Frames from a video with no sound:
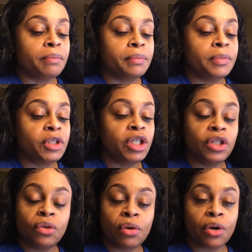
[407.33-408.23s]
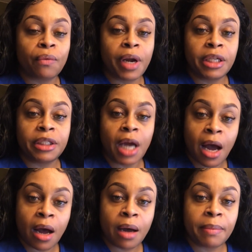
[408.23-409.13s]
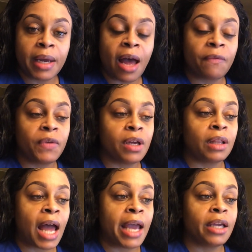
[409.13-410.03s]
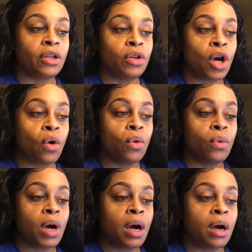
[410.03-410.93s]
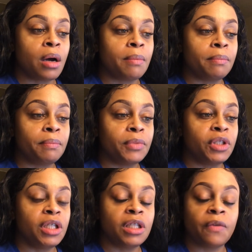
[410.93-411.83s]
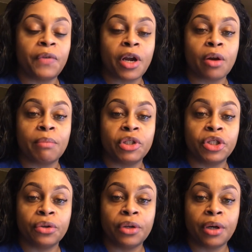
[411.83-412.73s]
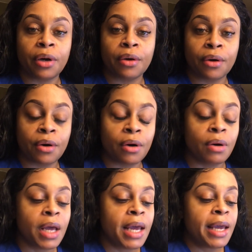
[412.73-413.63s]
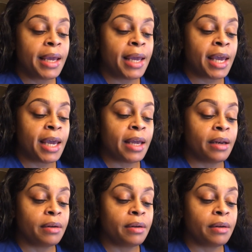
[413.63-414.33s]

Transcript: She's doing a great job. I feel like, she's a very mature young girl, and